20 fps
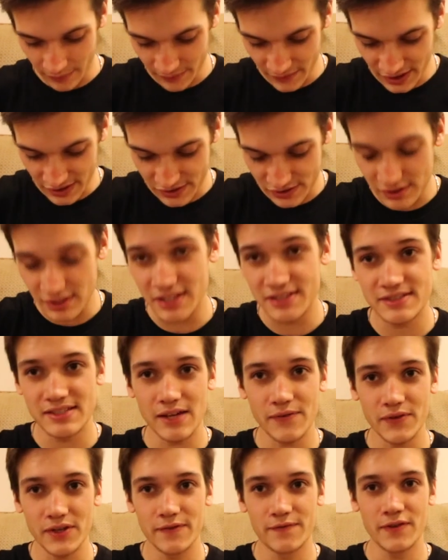it's
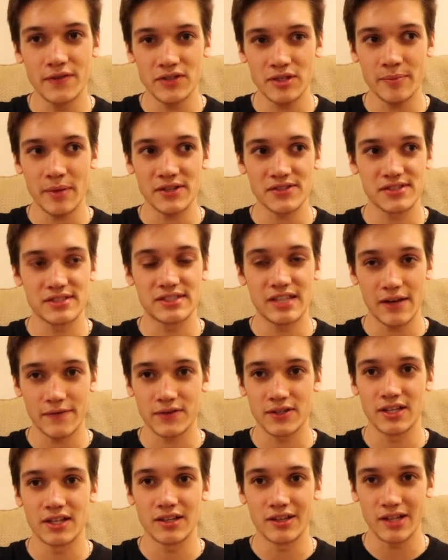definitely 15 pounds is
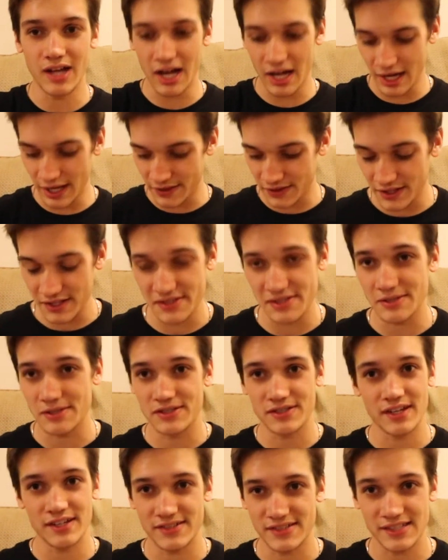definitely a lot, and this is
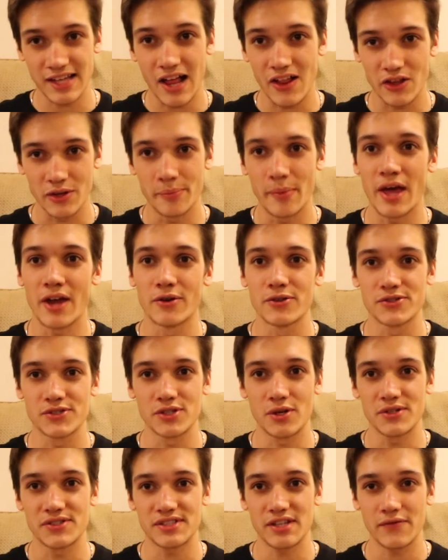solid metal,
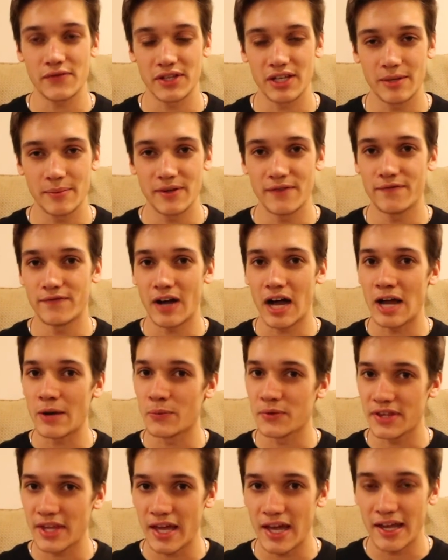so it's definitely gonna be fine
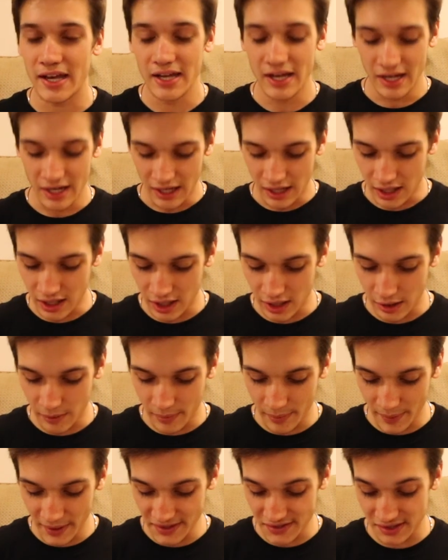with that. But
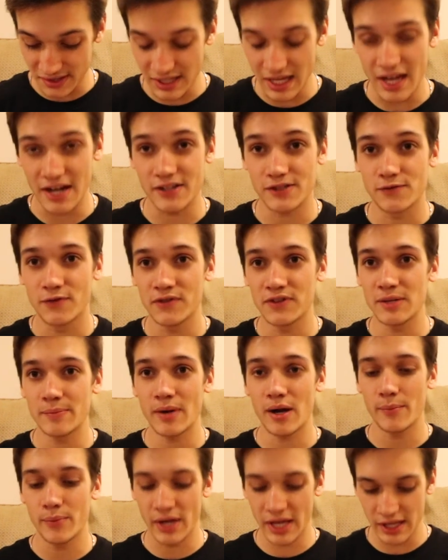basically, yeah, it has
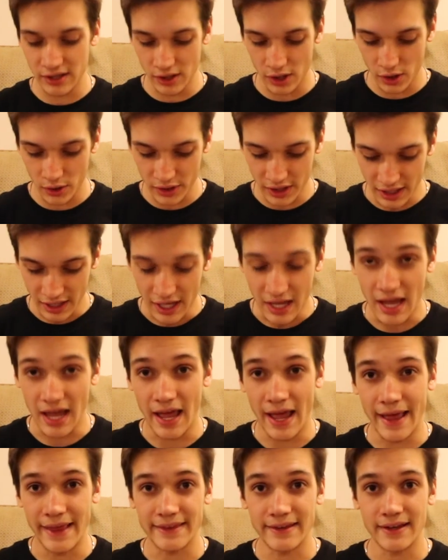15-pound payload,
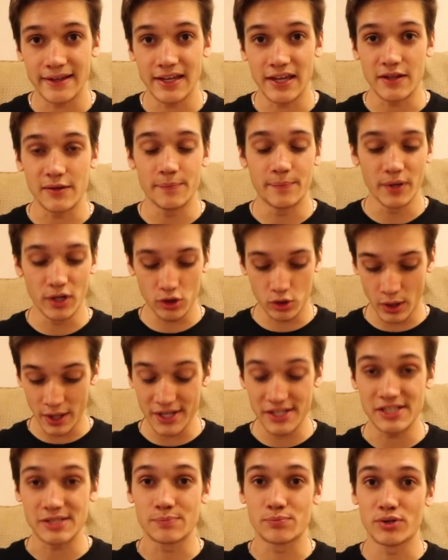and yeah, the build
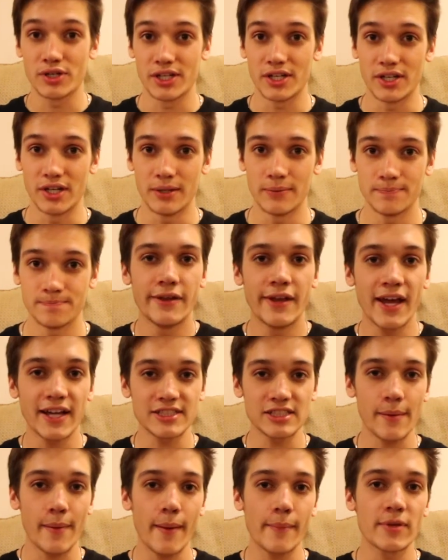quality is pretty good.
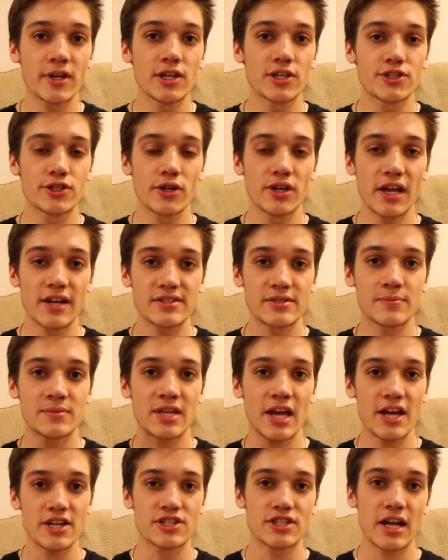Next up, I'm going to show you guys some
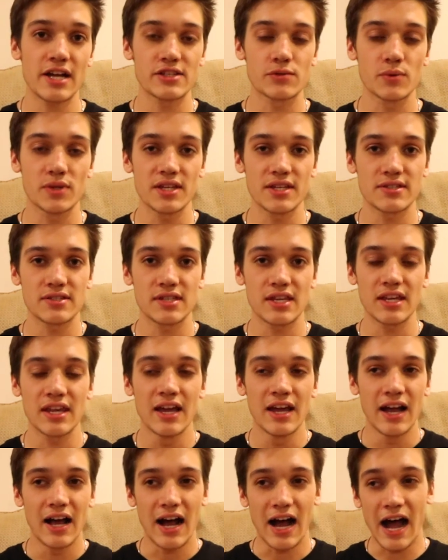test shots with this thing.
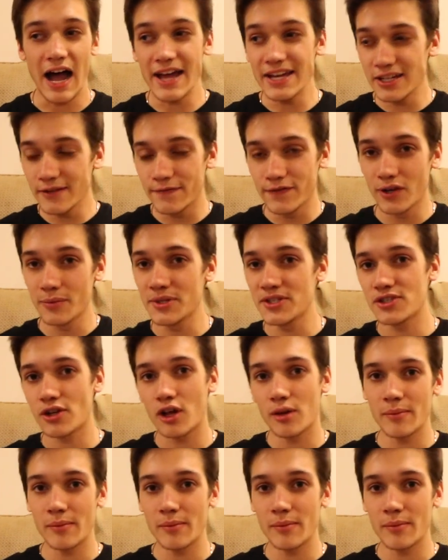I had to film these all